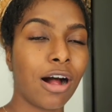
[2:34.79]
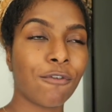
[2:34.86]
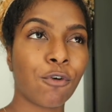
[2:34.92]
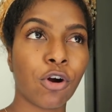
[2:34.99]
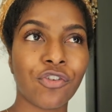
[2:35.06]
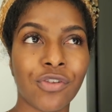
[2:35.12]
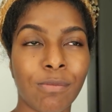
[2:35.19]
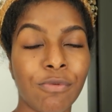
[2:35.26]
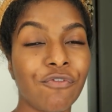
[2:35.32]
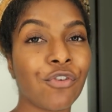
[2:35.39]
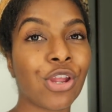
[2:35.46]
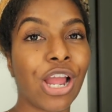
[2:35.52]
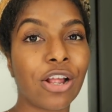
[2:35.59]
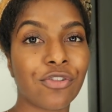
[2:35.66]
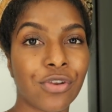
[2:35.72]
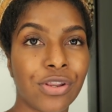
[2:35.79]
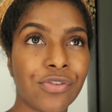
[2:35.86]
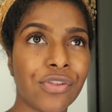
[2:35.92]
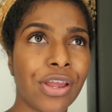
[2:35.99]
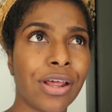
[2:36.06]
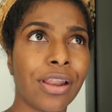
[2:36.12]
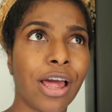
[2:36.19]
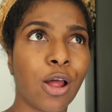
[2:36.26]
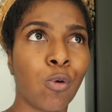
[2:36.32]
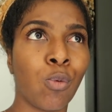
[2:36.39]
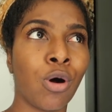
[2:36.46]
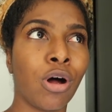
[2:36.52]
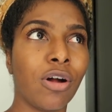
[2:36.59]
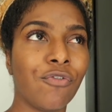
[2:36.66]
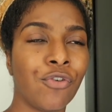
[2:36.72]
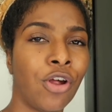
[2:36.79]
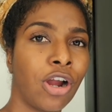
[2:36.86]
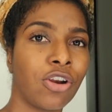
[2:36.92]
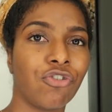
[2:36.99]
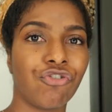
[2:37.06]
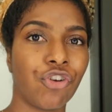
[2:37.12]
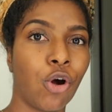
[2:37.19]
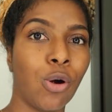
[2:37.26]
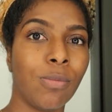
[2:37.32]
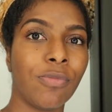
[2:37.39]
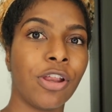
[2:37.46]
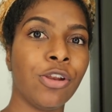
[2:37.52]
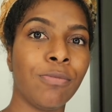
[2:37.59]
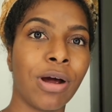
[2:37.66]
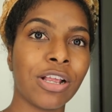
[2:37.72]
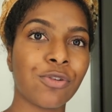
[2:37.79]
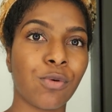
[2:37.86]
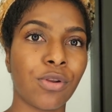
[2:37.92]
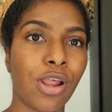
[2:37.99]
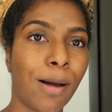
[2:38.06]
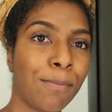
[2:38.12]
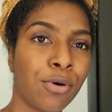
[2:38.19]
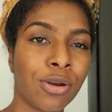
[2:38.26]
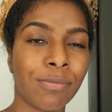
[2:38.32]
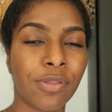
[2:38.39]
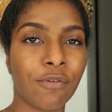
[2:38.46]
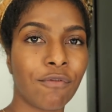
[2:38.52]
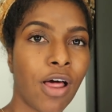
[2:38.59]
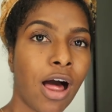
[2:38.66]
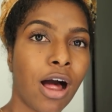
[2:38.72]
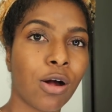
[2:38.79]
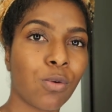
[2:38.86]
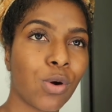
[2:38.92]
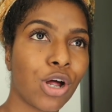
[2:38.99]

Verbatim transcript: Of course, some of you guys want to say like, well, if you're not going to show them, then you might as well not put them in the vlog.